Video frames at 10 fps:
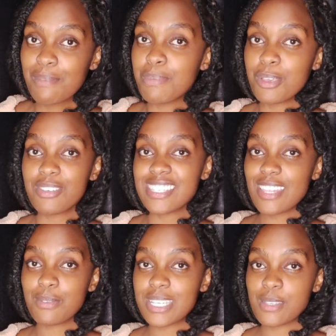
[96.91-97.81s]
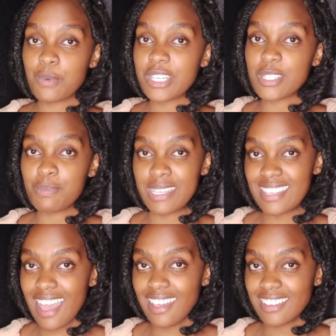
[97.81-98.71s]
because otherwise I wouldn't be
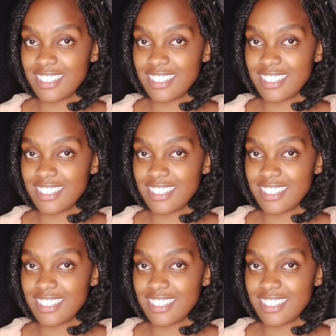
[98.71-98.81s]
here.